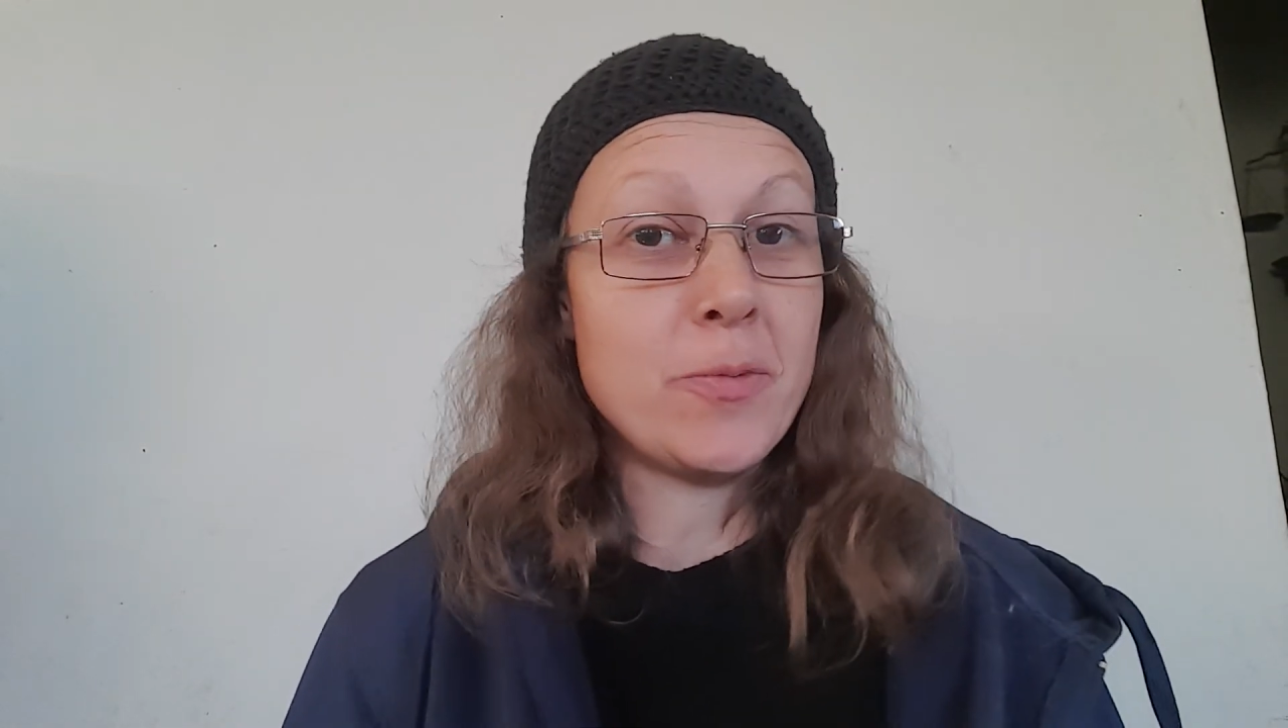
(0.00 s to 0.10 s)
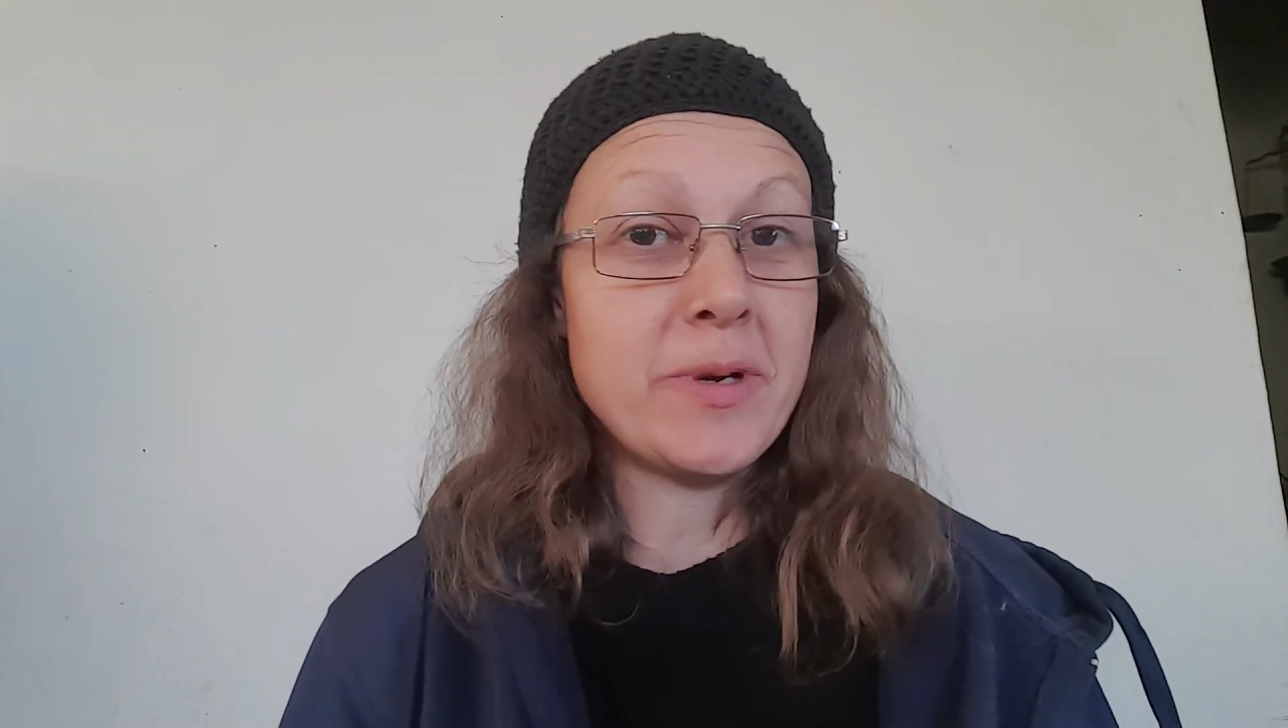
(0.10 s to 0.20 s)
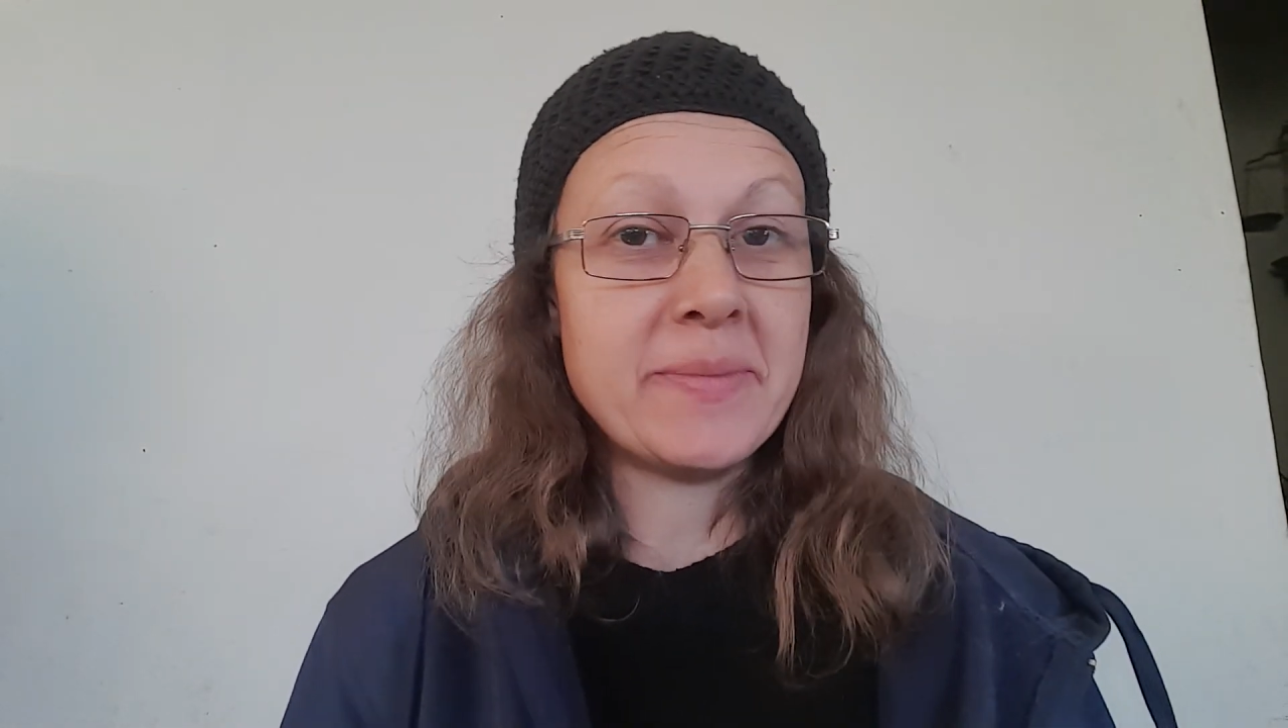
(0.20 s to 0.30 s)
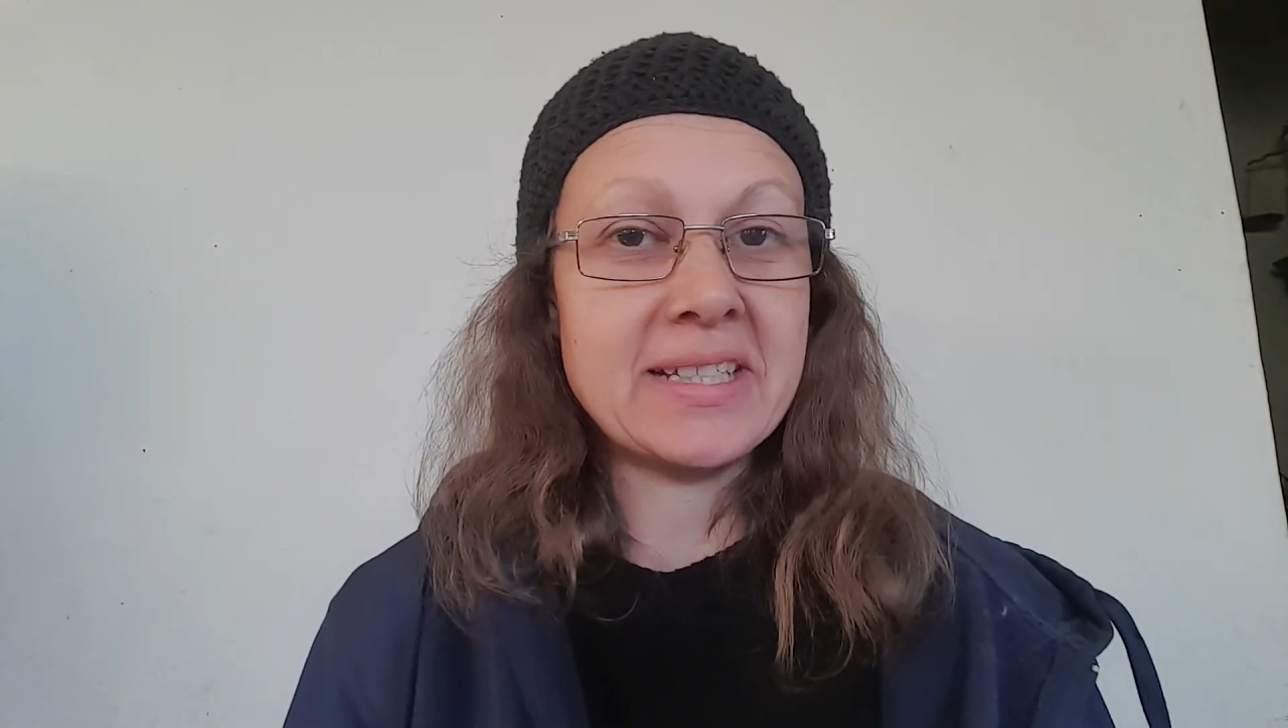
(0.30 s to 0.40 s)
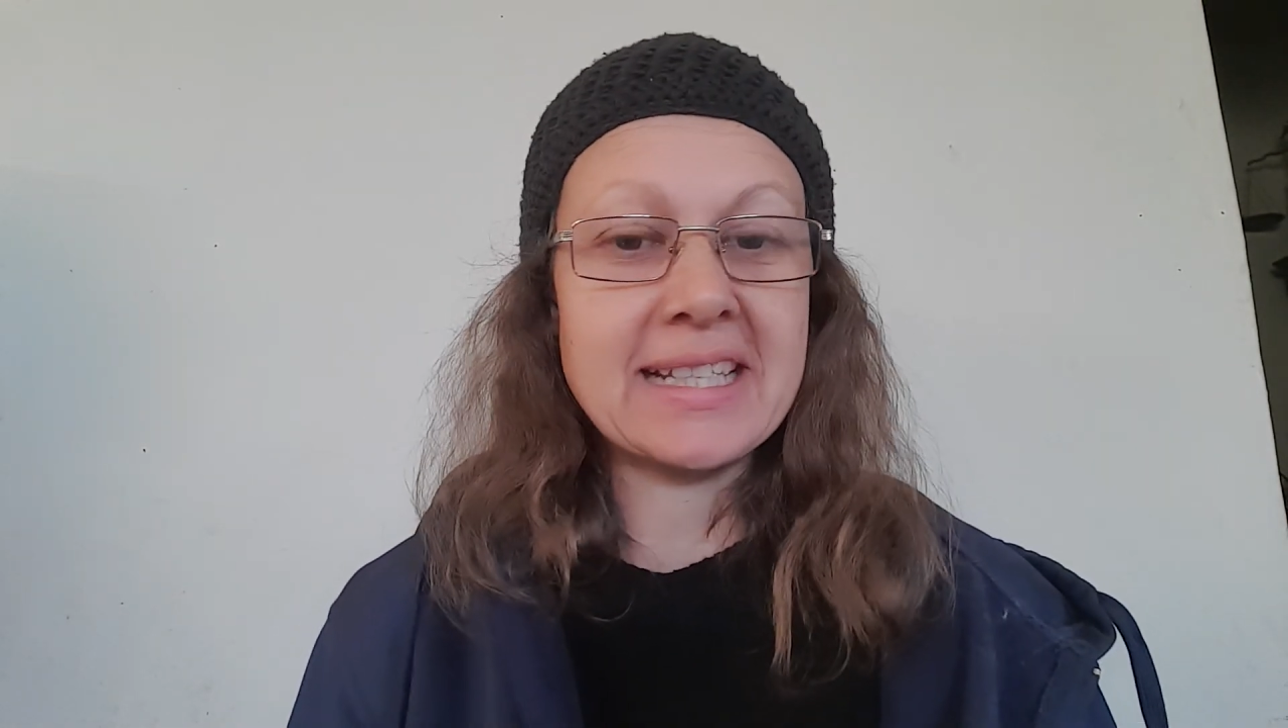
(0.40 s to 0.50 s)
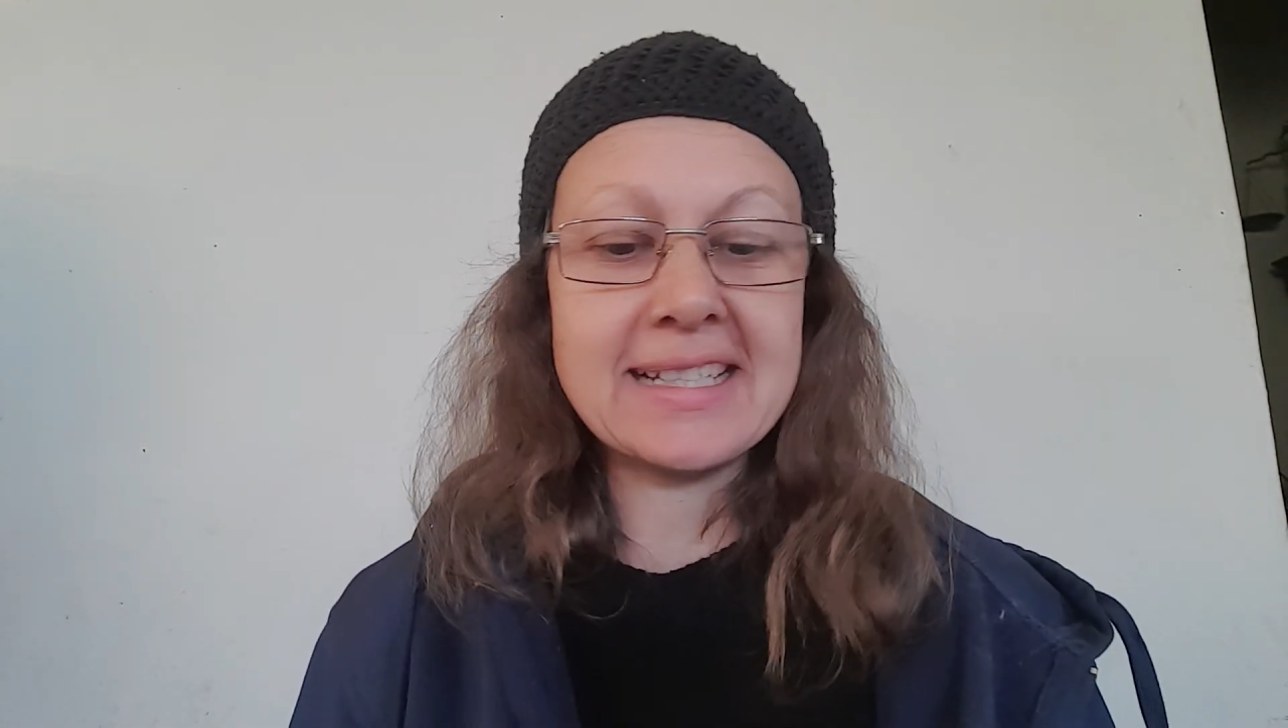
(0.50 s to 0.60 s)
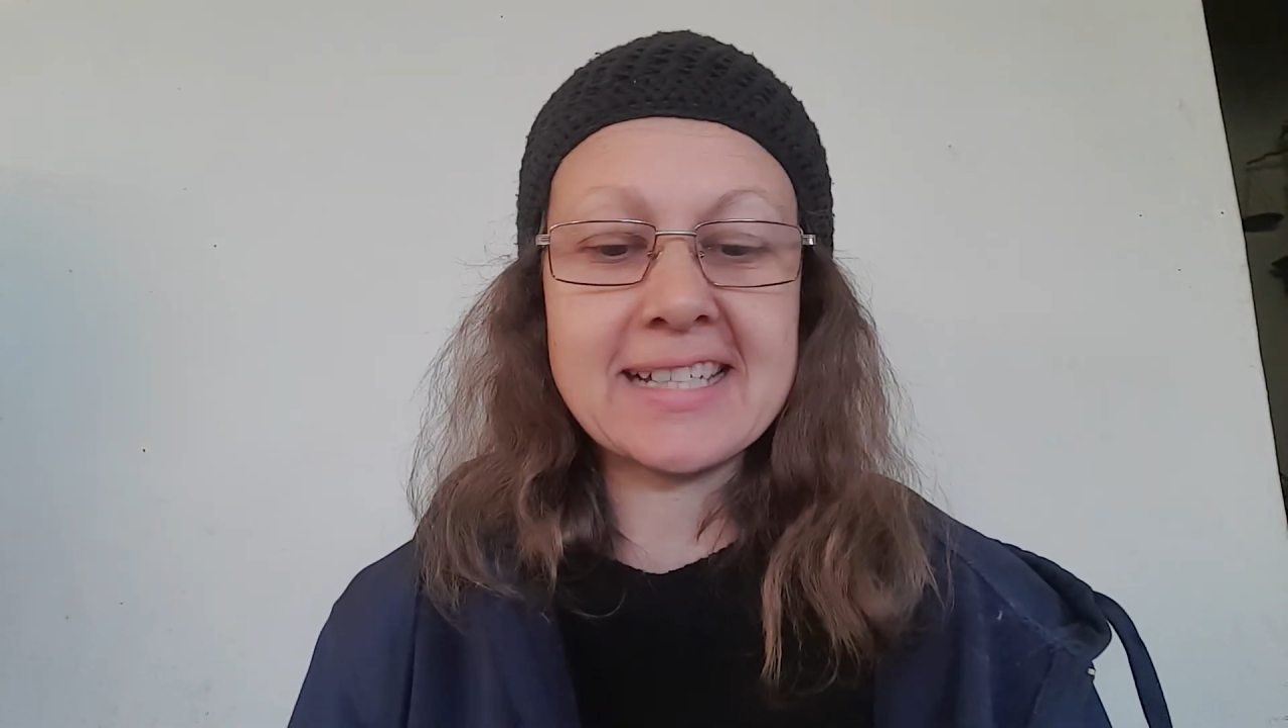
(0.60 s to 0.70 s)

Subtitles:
remedies.